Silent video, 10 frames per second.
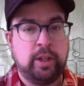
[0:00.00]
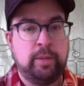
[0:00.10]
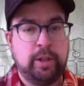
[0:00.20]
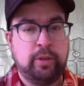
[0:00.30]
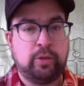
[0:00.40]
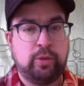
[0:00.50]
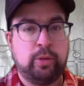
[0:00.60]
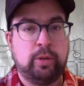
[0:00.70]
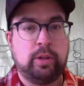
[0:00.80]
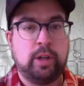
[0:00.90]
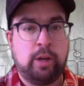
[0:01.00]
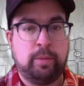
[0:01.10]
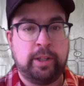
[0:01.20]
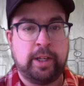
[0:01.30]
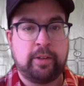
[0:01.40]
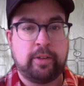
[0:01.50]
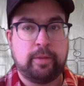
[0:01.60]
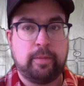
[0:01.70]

and Middle School complex.